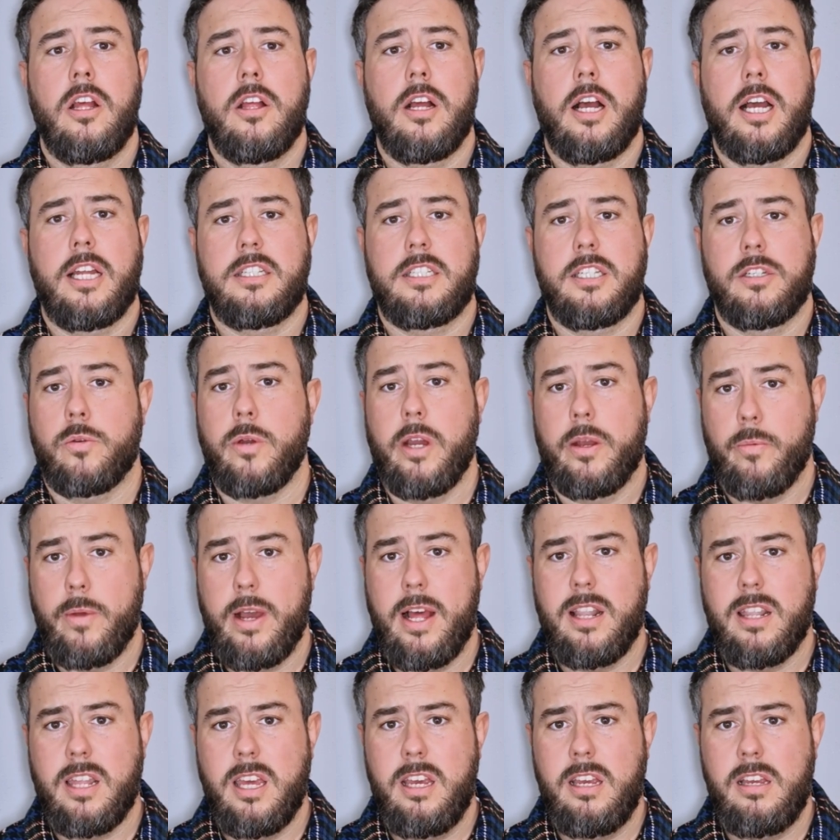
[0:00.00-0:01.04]
I did quite
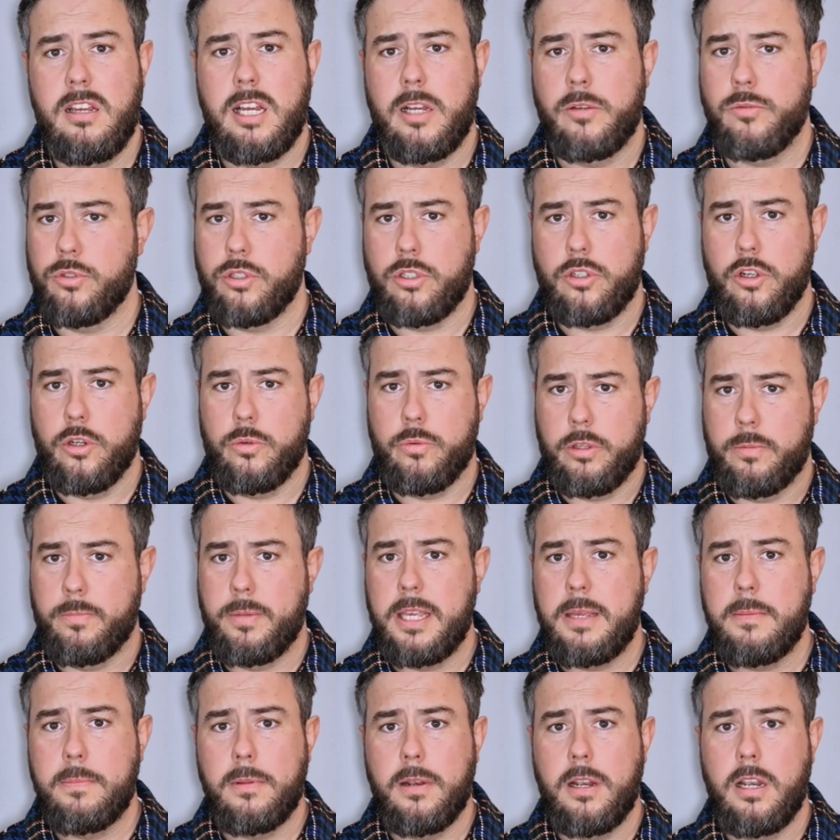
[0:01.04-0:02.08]
well there. I was good with
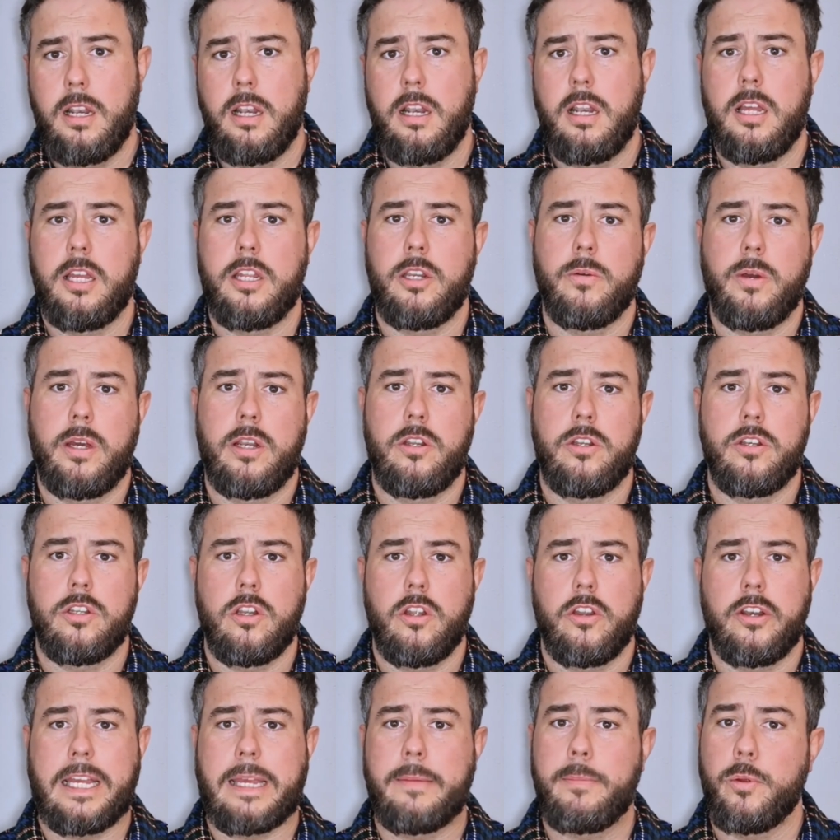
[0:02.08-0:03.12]
people. You know, I learned a
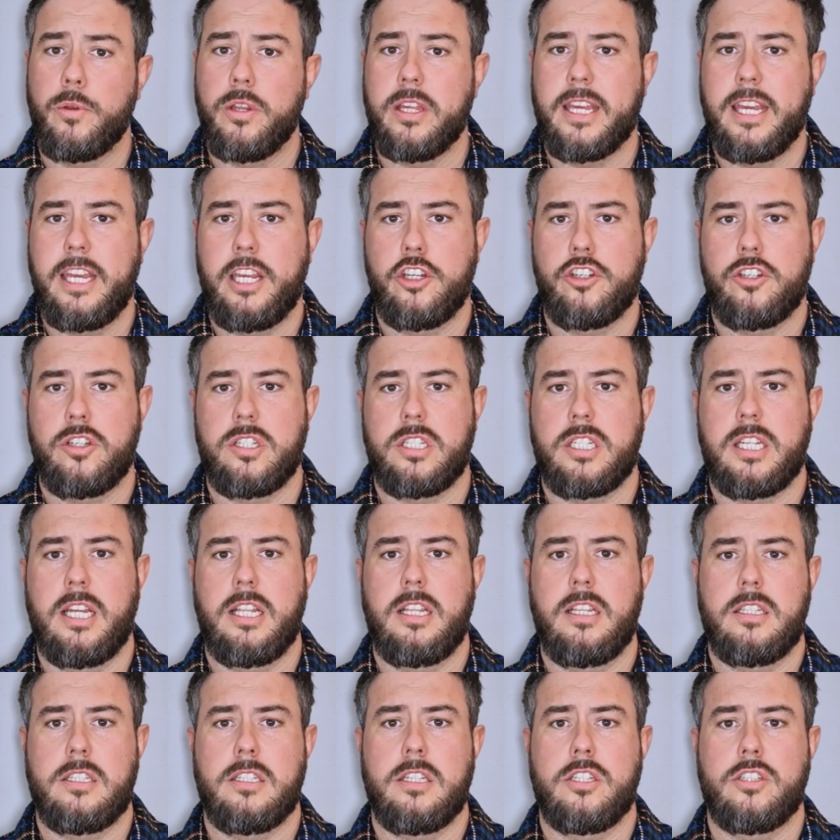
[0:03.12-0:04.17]
lot of communication
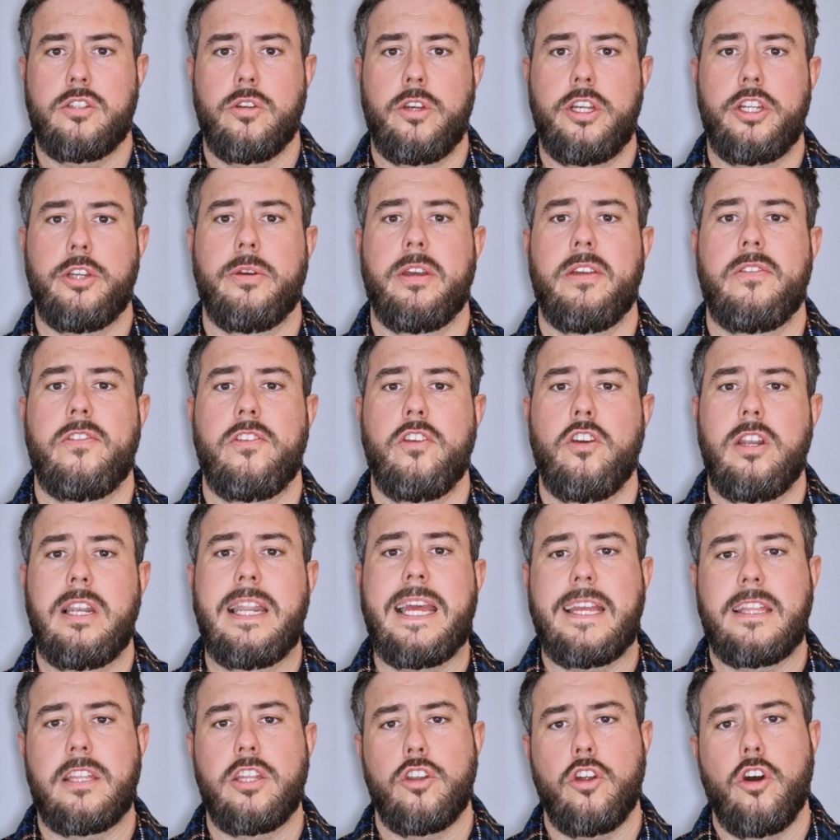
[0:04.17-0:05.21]
skills. So, you know, if you're
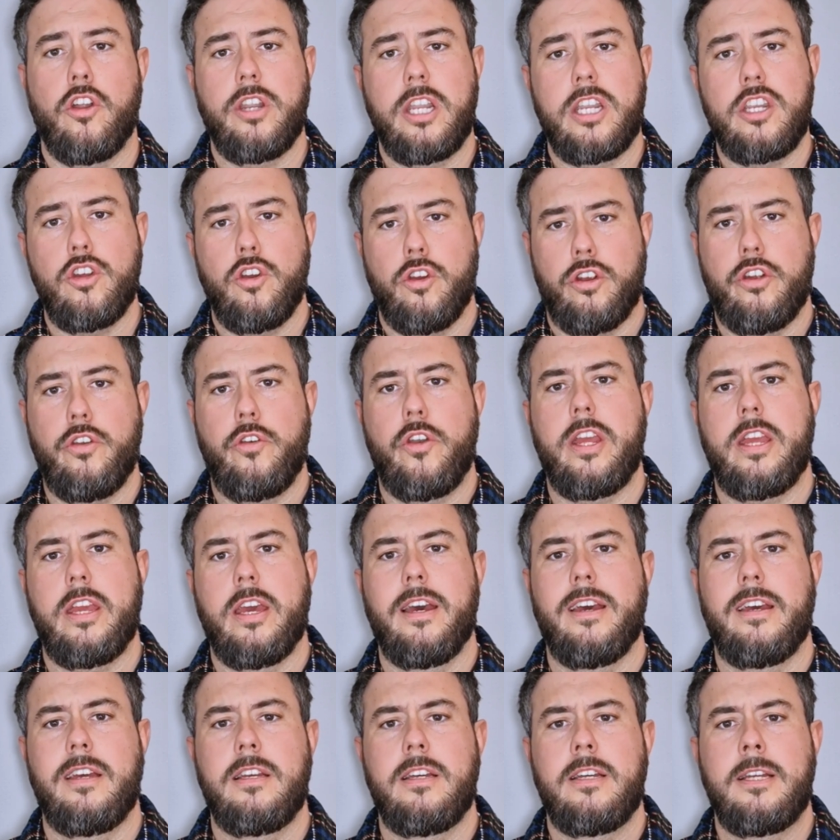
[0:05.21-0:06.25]
later on in your
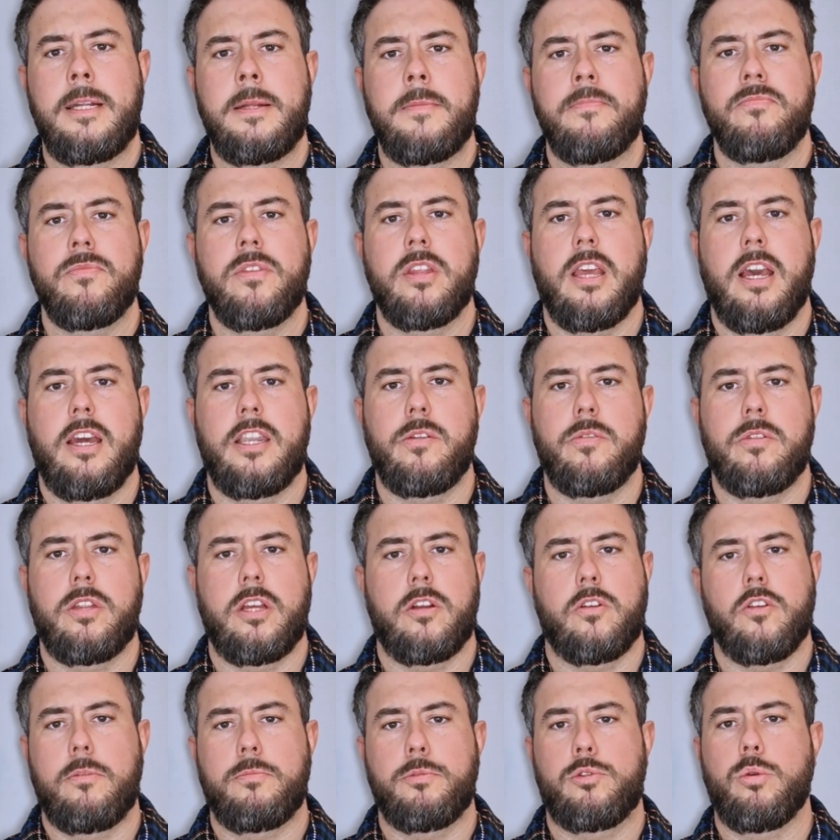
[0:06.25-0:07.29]
career and you think,
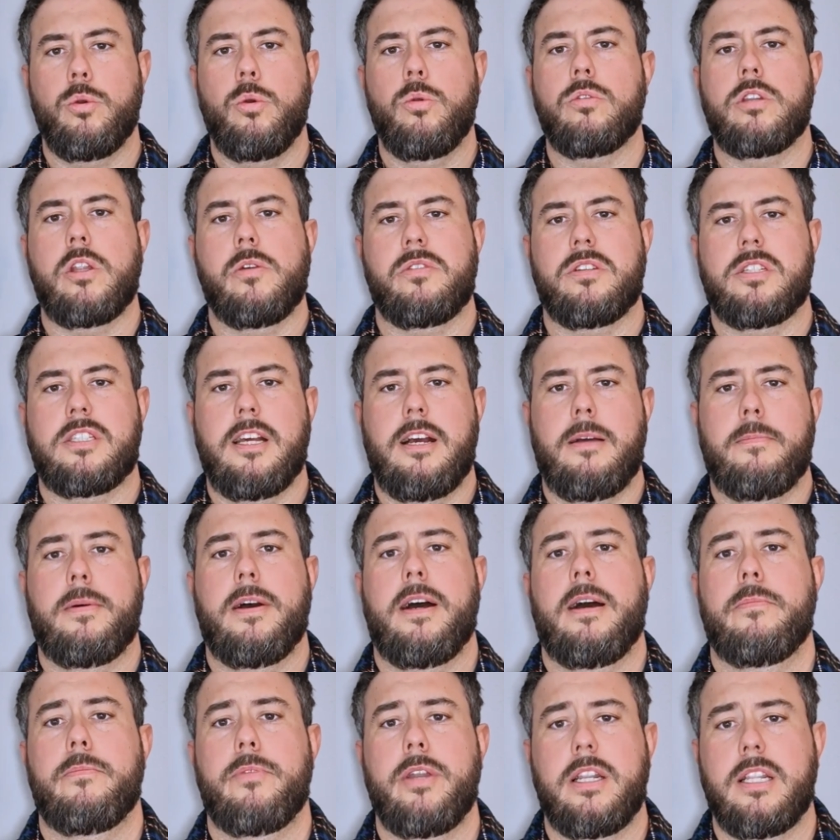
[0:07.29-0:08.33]
oh, I'm too old now to start
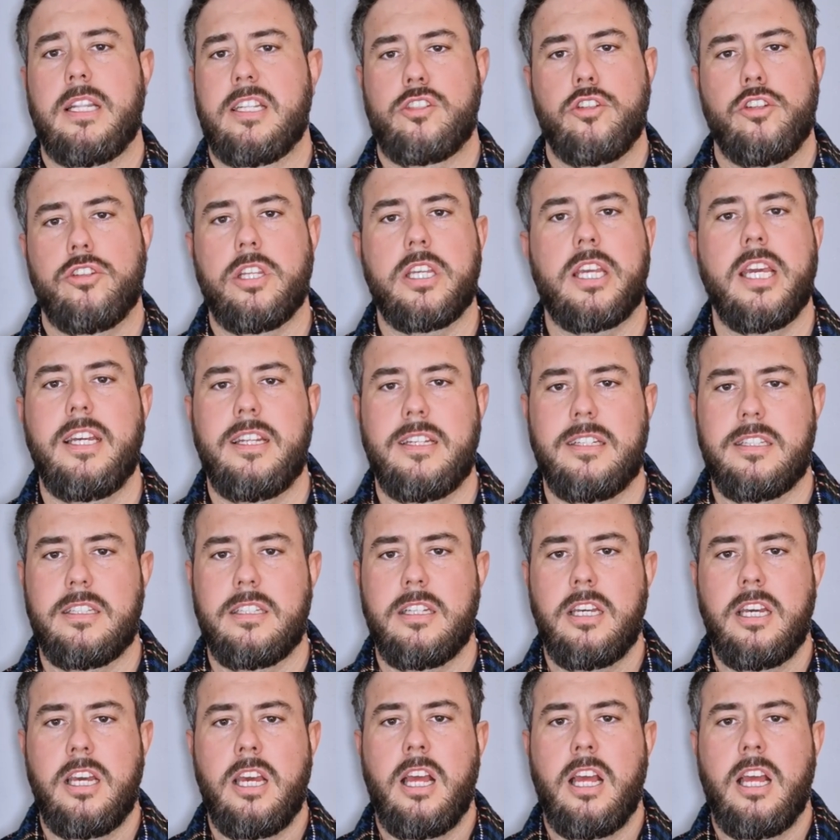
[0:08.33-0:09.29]
barbering, that's not the case.